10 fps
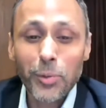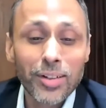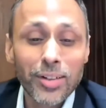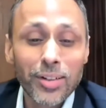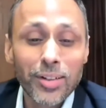of
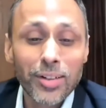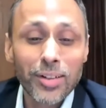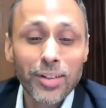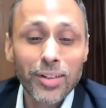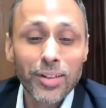all,
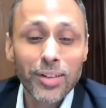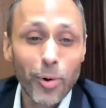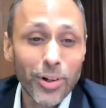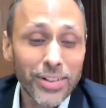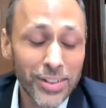
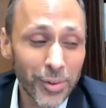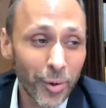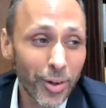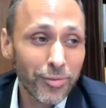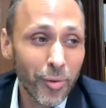apologies
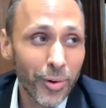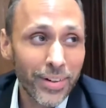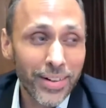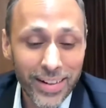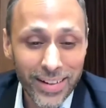all for